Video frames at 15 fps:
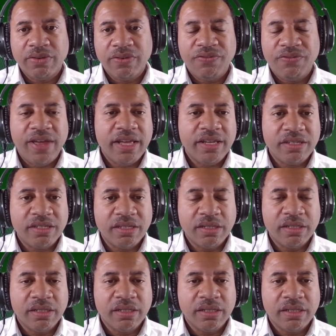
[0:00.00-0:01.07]
face,
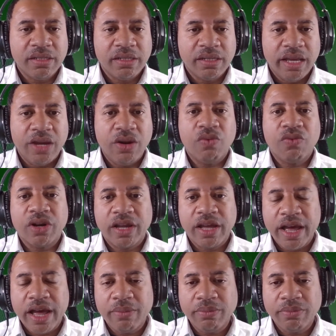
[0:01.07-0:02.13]
and
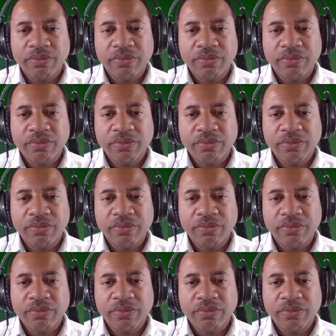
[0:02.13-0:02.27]
overcome.